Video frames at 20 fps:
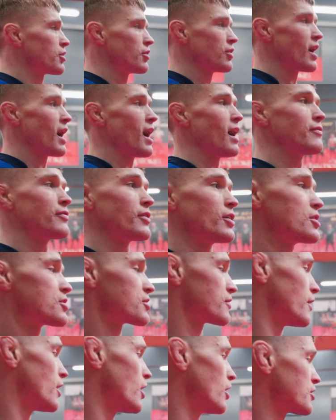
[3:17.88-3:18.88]
two and a half hours
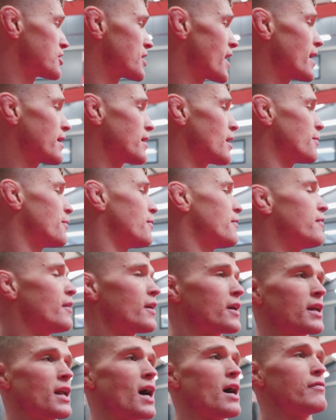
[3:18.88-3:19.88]
of all stand-up,
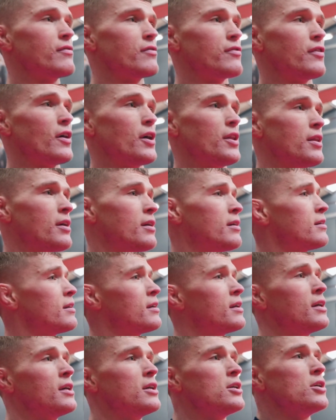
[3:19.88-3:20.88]
fucking having fun,
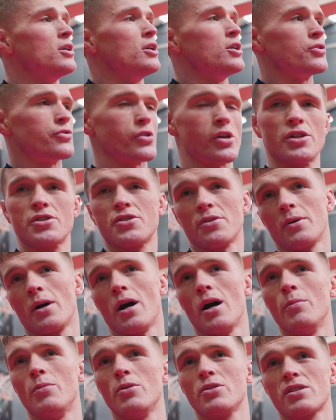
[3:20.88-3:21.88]
drilling some
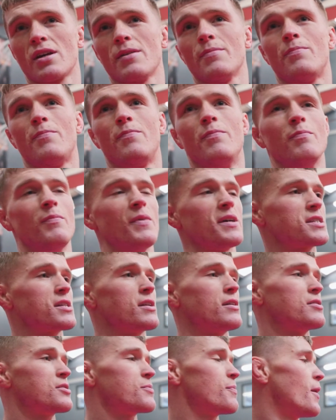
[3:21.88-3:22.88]
combos that I'm
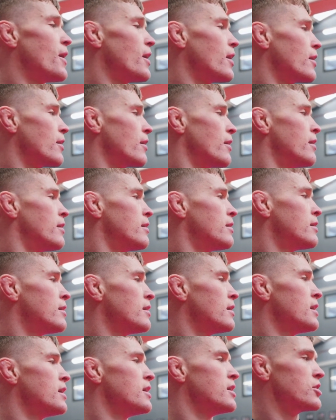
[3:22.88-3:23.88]
missing and sparring,
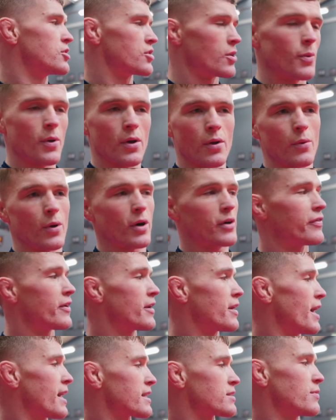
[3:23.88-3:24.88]
someone to work for
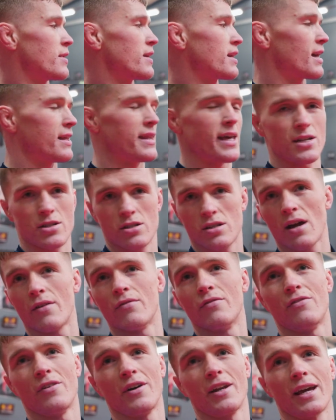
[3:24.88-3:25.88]
next week, and then just
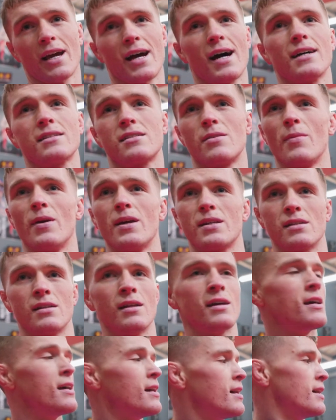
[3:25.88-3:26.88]
having fun like that, it's amazing.
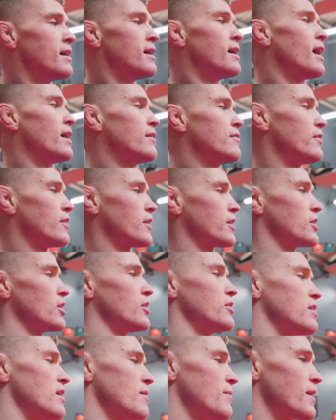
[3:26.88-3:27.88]
And fucking
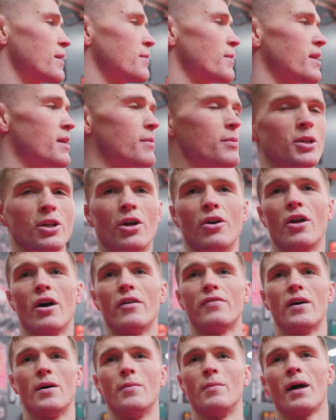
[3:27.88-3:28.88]
Young Damian being able to learn
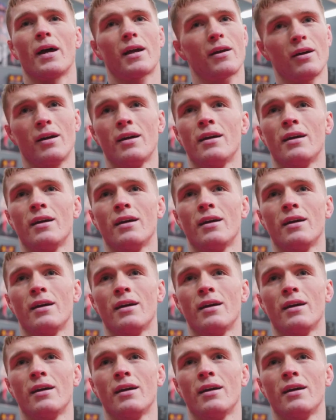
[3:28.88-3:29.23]
off him, like